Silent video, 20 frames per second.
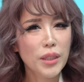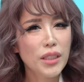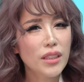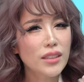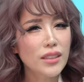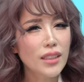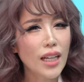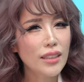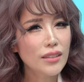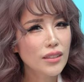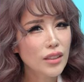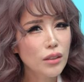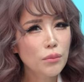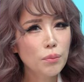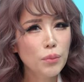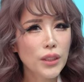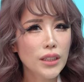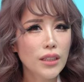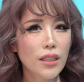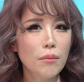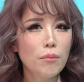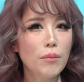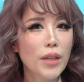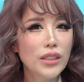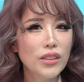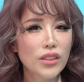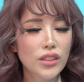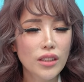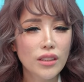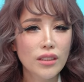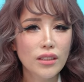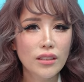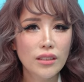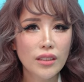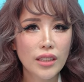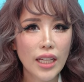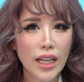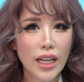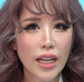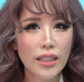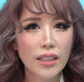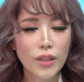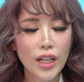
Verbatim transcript: Because until Pritam mentioned that